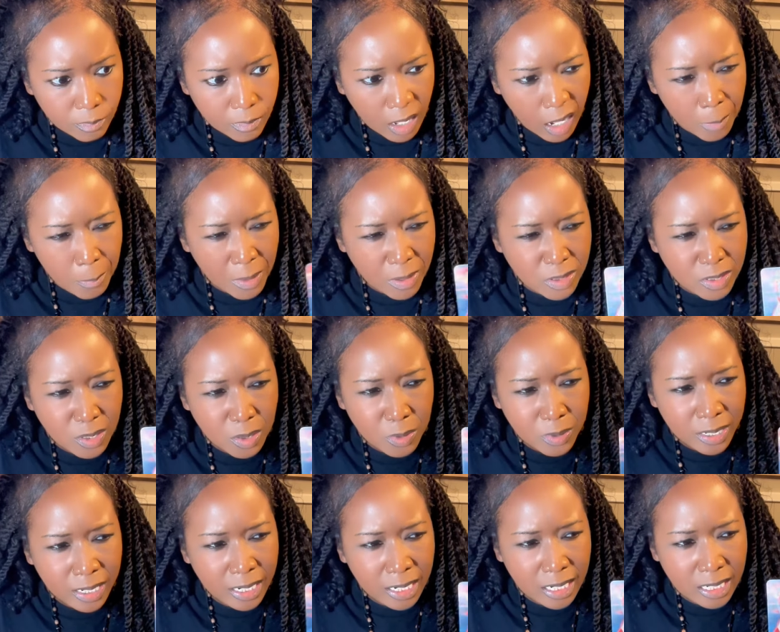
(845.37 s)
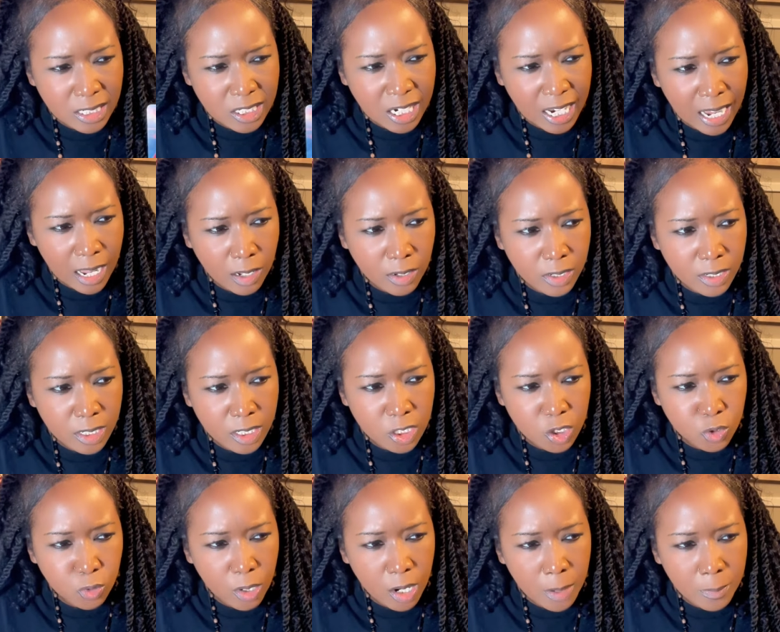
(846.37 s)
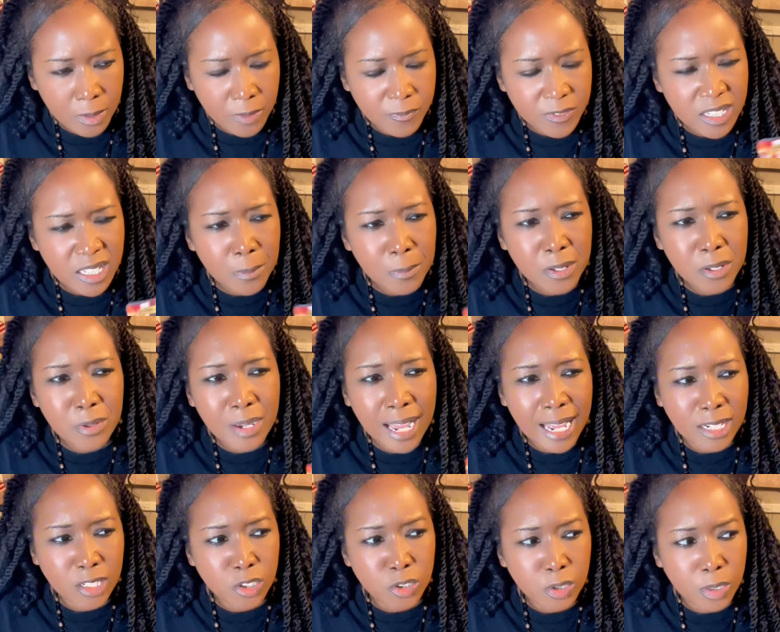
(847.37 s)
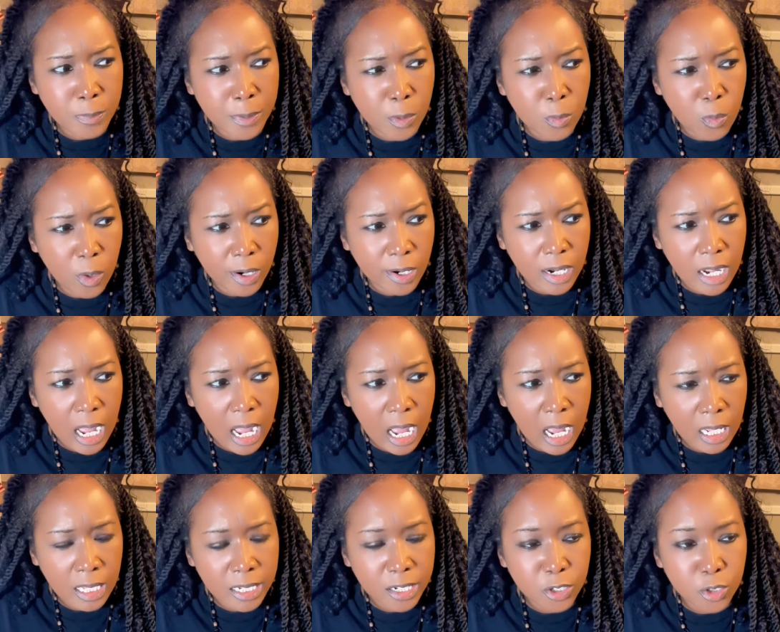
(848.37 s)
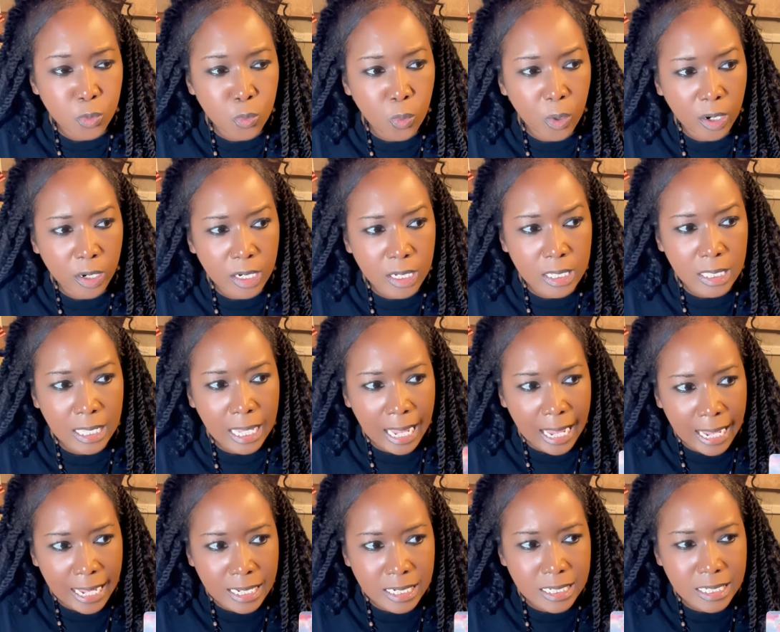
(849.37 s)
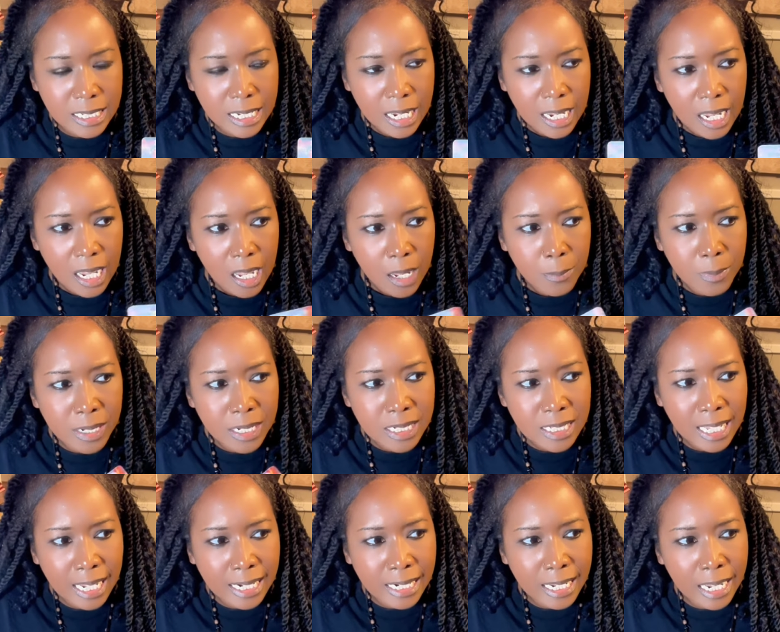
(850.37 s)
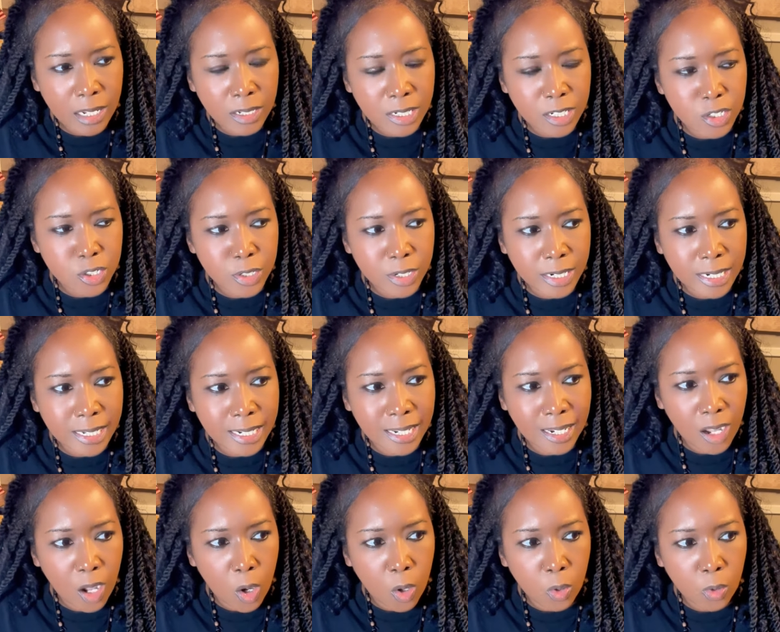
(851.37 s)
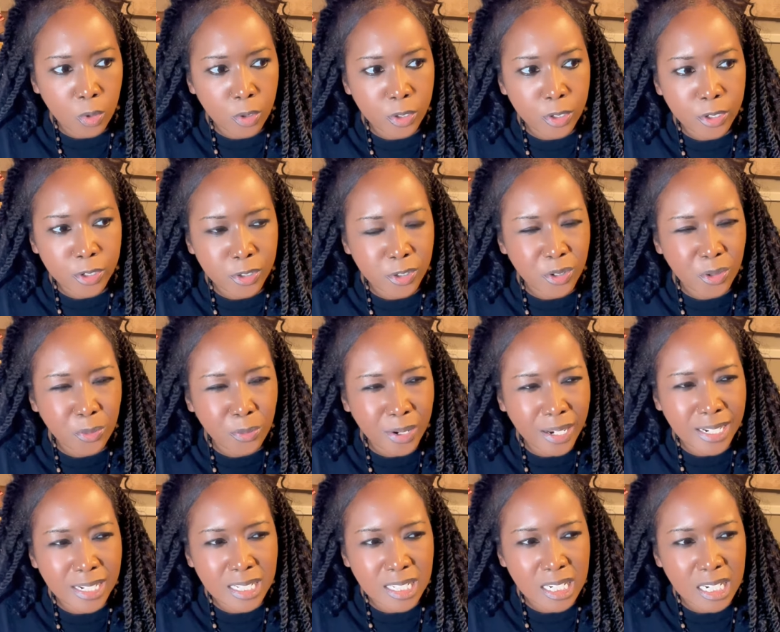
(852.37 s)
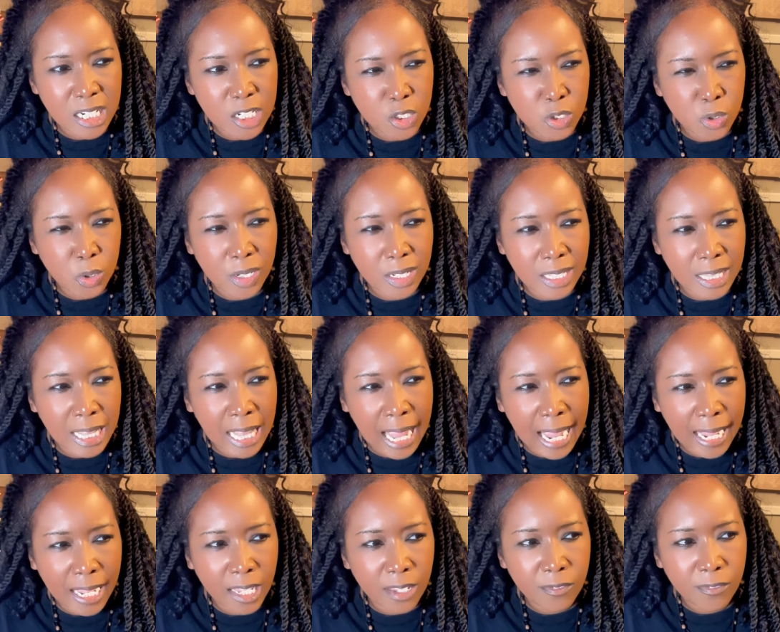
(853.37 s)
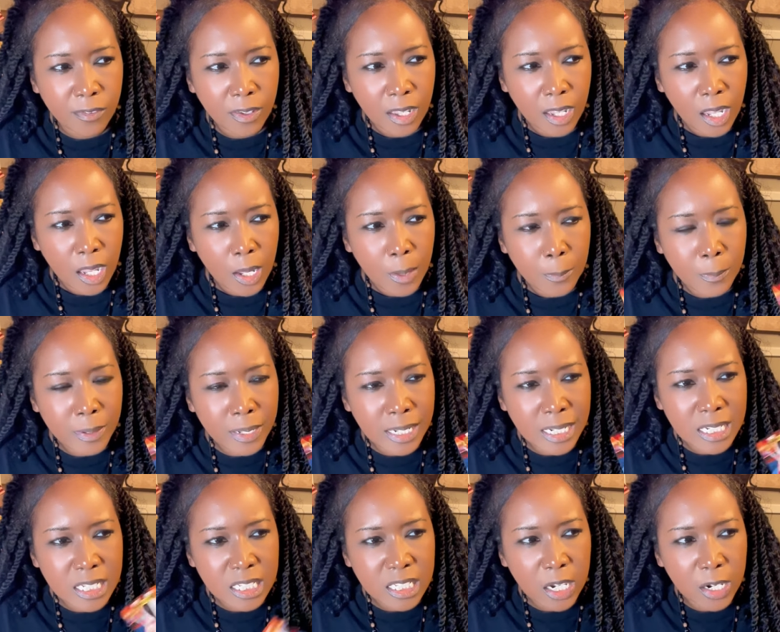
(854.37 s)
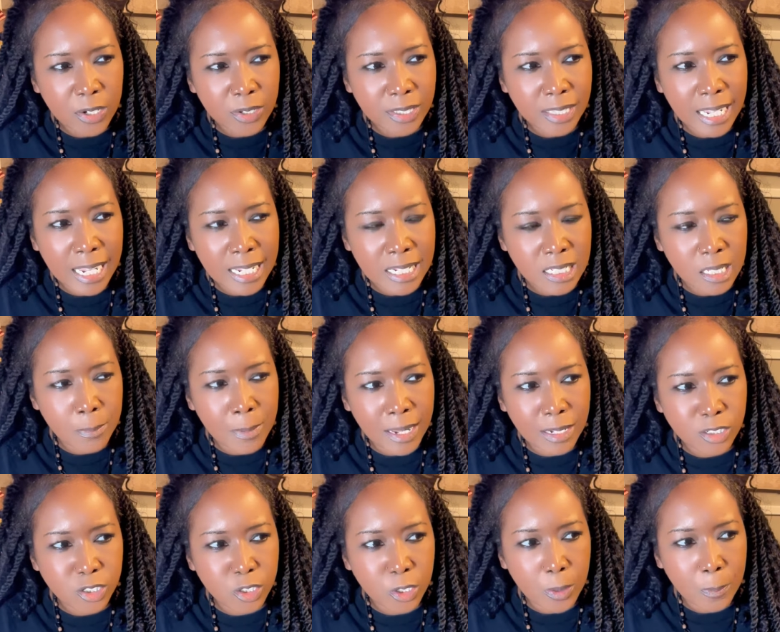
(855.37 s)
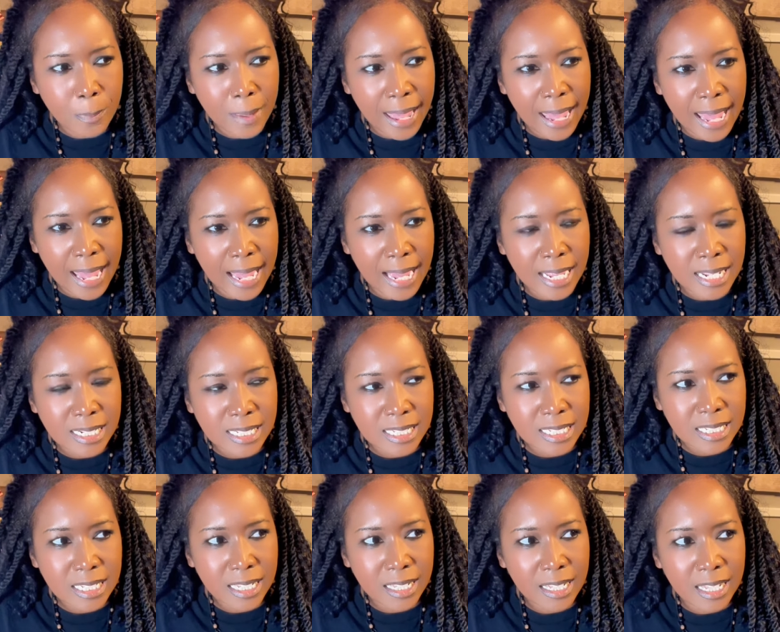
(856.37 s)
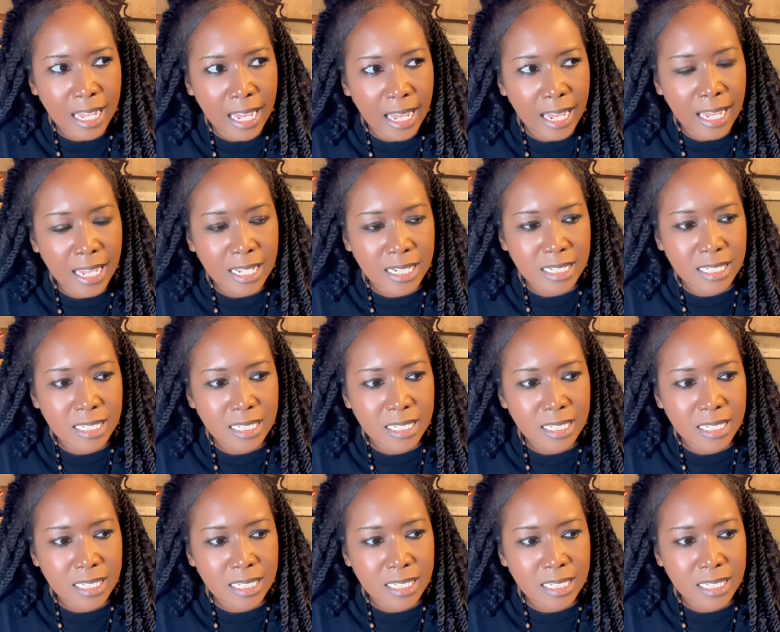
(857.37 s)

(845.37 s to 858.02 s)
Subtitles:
I'm also getting childhood trauma. For some of you guys, you could be workaholic, you work a lot, but it's like now that you're getting older, you're ready to enjoy life. But it's certain things about your past that